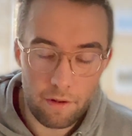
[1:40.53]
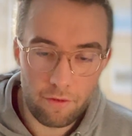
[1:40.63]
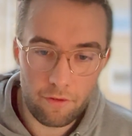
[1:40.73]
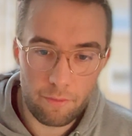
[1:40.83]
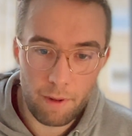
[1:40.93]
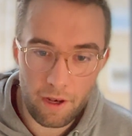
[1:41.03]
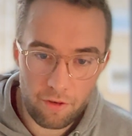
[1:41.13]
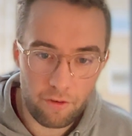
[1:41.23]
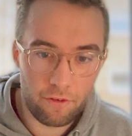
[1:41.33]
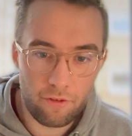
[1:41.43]

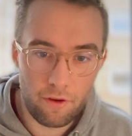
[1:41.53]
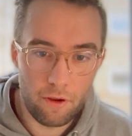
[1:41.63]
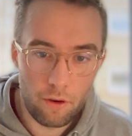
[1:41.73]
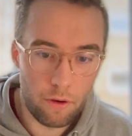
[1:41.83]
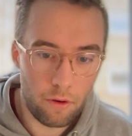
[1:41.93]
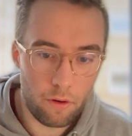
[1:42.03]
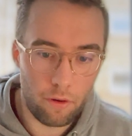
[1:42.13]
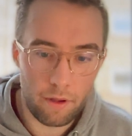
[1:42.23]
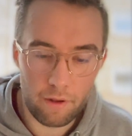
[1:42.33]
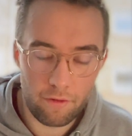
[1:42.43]
malicious or
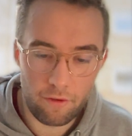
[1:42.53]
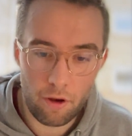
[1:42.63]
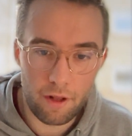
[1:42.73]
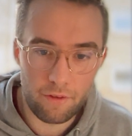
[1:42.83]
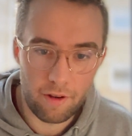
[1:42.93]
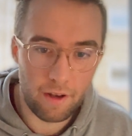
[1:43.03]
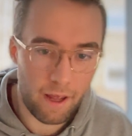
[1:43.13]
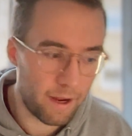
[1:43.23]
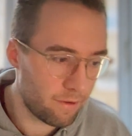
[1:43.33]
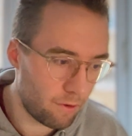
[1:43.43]
its unintended
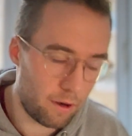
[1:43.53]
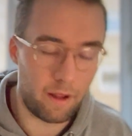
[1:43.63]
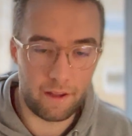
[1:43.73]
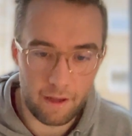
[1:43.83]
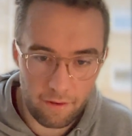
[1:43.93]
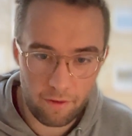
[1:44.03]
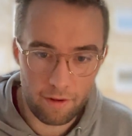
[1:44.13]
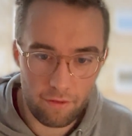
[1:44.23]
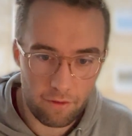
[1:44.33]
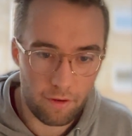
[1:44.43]
act, or like its
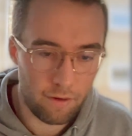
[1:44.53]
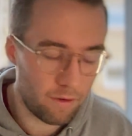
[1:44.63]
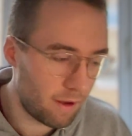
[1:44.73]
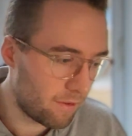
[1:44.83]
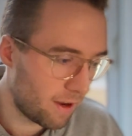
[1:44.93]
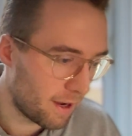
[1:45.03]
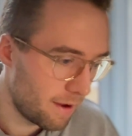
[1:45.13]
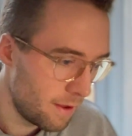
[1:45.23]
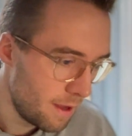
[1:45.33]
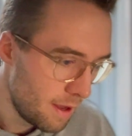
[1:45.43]
attack
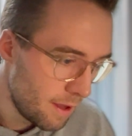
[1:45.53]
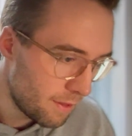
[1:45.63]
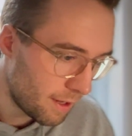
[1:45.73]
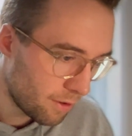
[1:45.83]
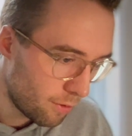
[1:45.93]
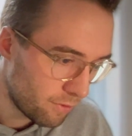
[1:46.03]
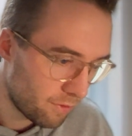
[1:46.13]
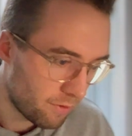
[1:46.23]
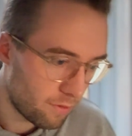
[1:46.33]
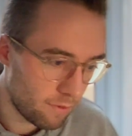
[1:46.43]
that
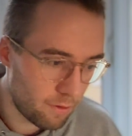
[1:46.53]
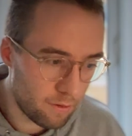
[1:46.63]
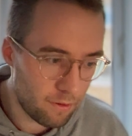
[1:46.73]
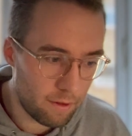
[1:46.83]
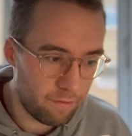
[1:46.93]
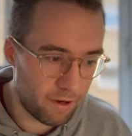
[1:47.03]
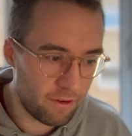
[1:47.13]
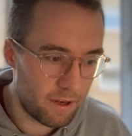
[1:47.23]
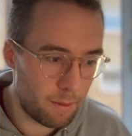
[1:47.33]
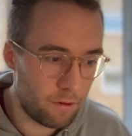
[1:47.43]
causes the infection
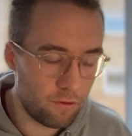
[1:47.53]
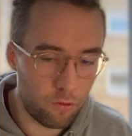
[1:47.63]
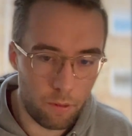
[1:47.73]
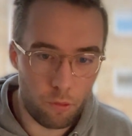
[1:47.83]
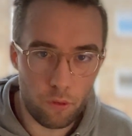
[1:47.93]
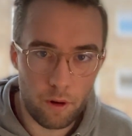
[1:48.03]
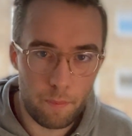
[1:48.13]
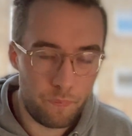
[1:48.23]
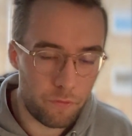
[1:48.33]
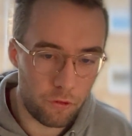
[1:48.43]
damage to the program.
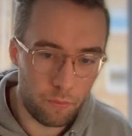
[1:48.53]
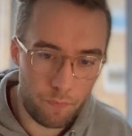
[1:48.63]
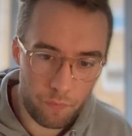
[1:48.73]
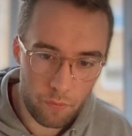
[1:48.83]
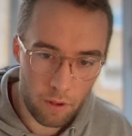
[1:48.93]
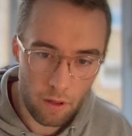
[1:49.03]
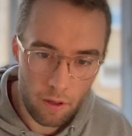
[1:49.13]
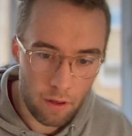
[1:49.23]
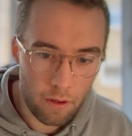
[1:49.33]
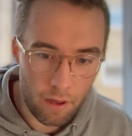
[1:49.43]
So
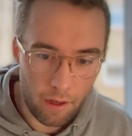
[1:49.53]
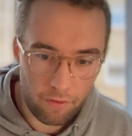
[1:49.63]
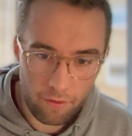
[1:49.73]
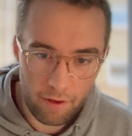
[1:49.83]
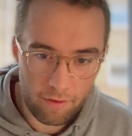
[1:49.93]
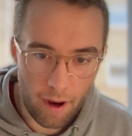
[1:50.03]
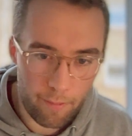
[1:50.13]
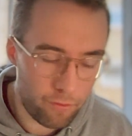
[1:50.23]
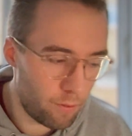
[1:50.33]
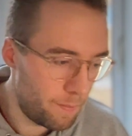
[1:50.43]
it's harmful.